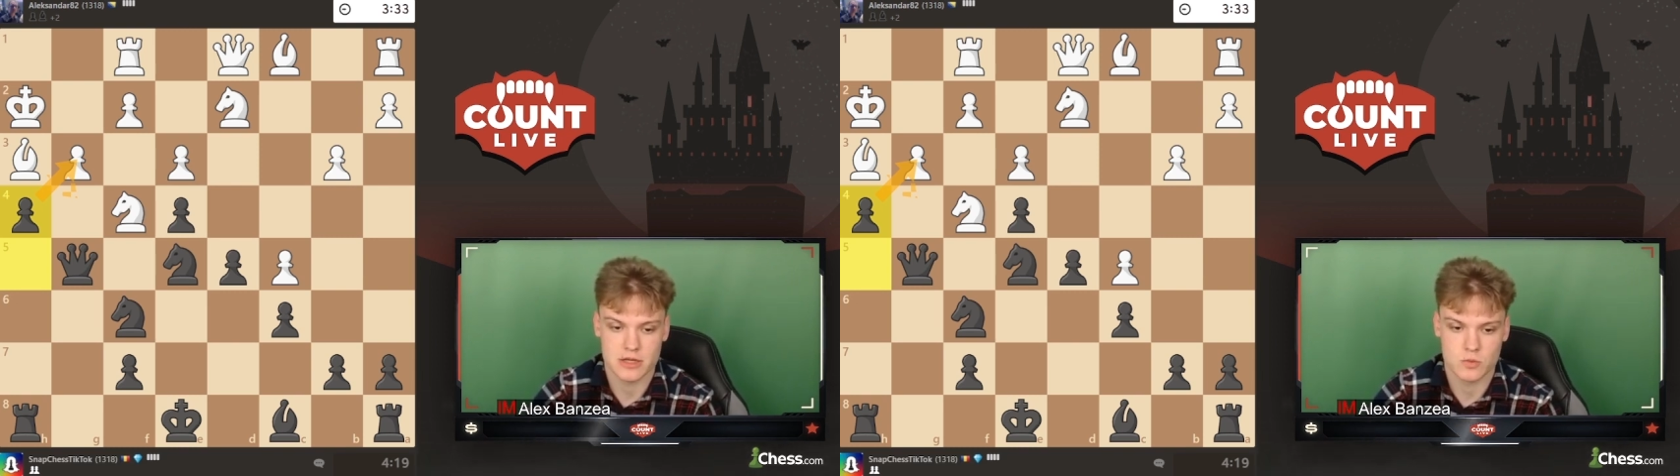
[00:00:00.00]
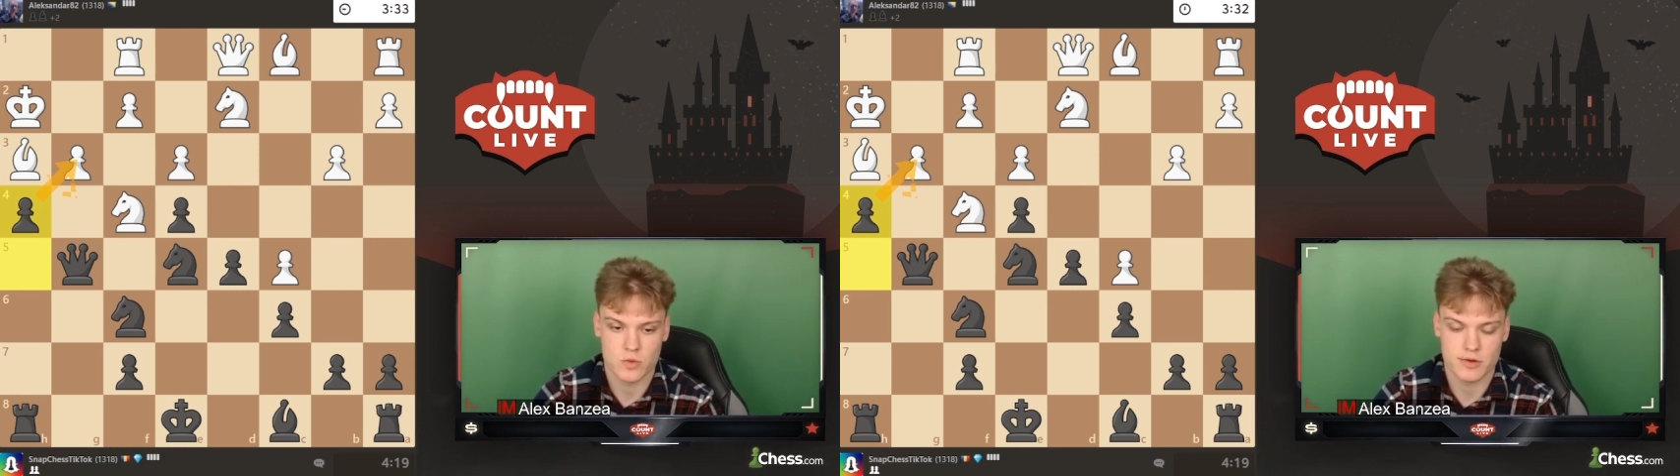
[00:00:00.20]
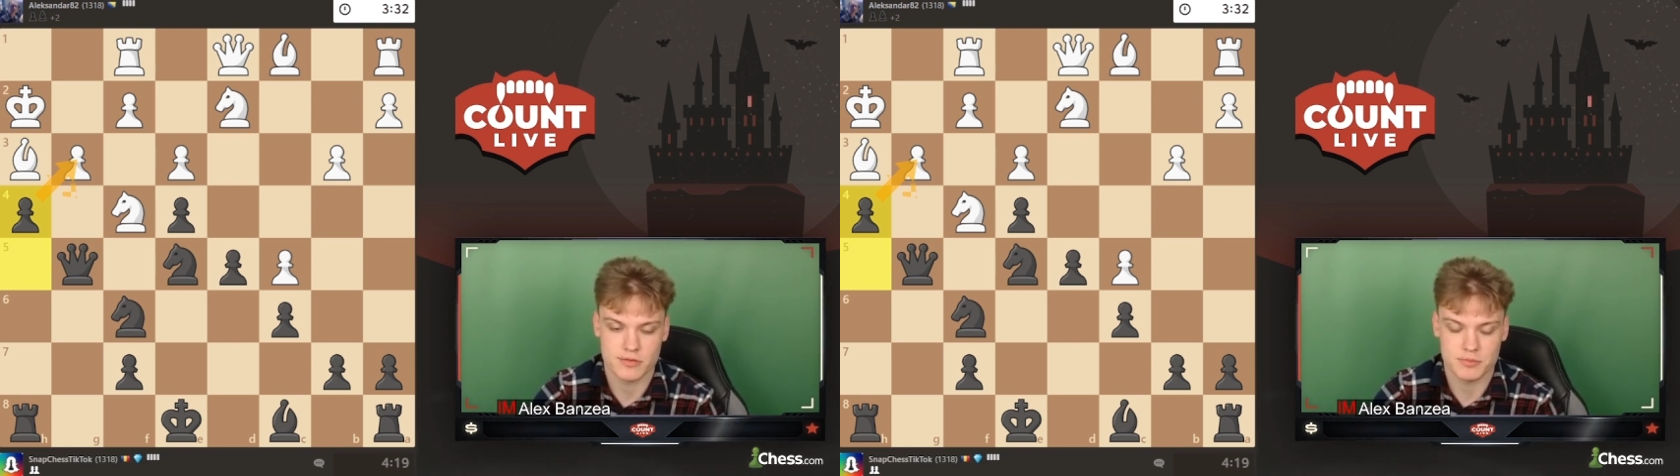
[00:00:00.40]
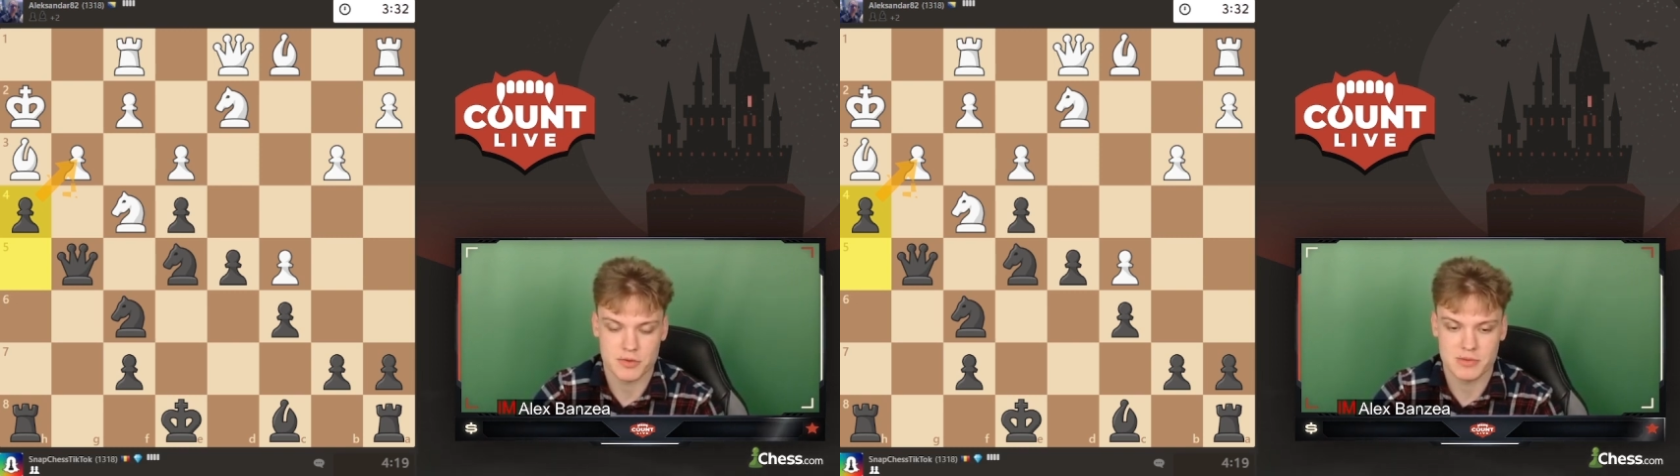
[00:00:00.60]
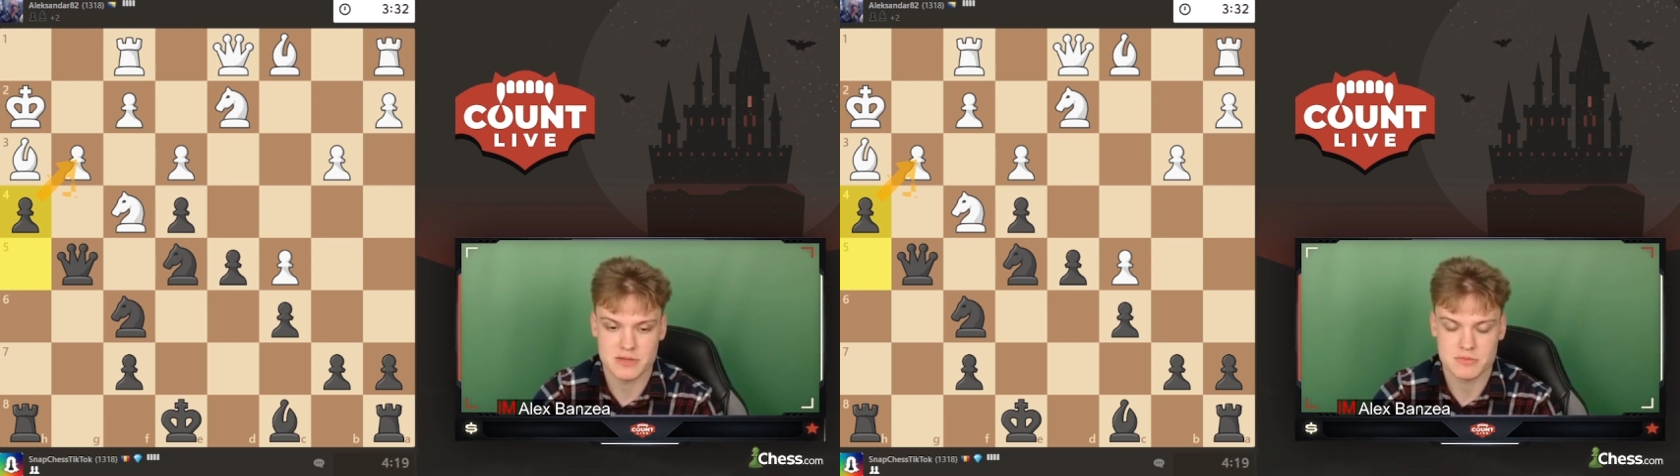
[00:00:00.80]
like one of the
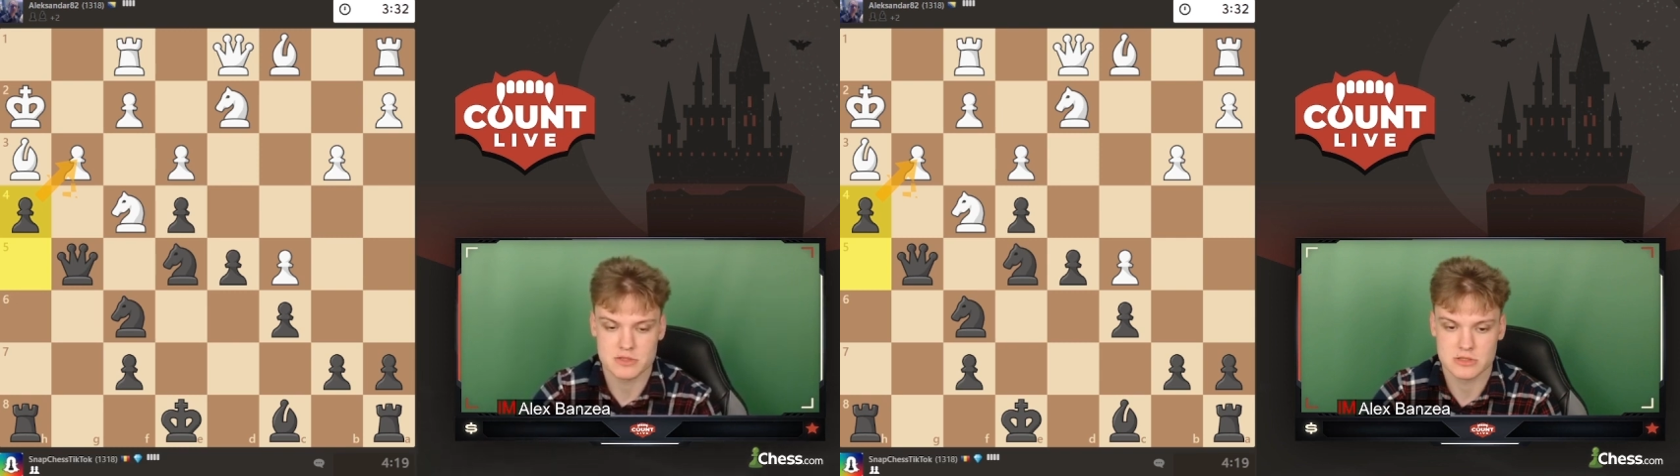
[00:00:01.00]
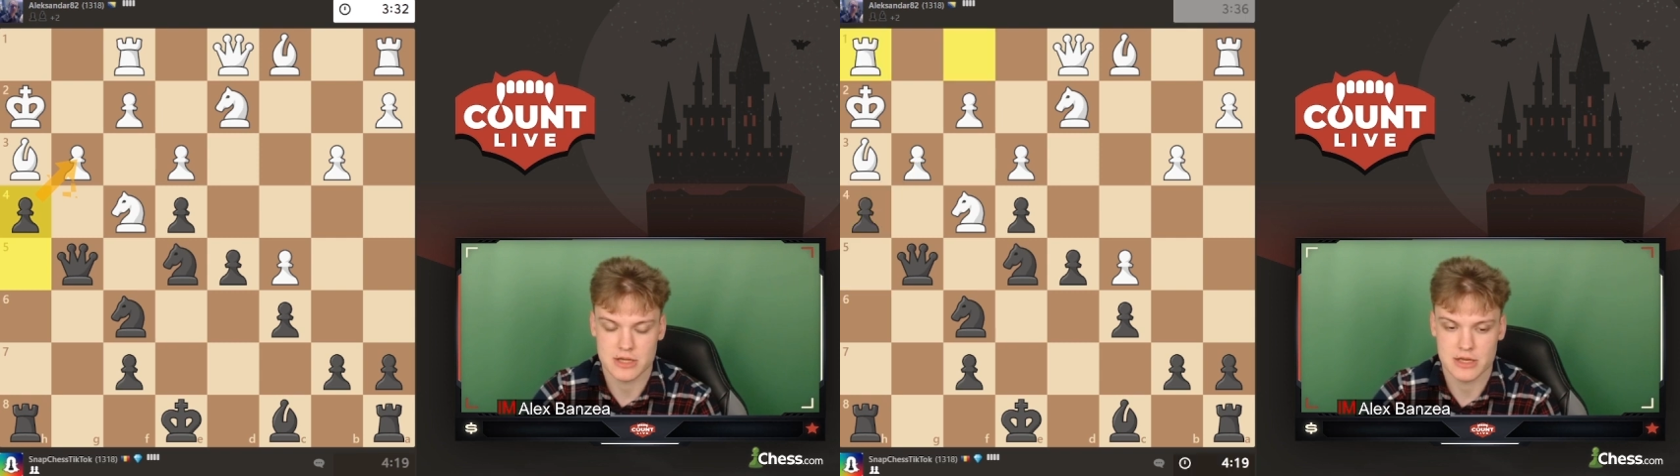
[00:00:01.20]
problems.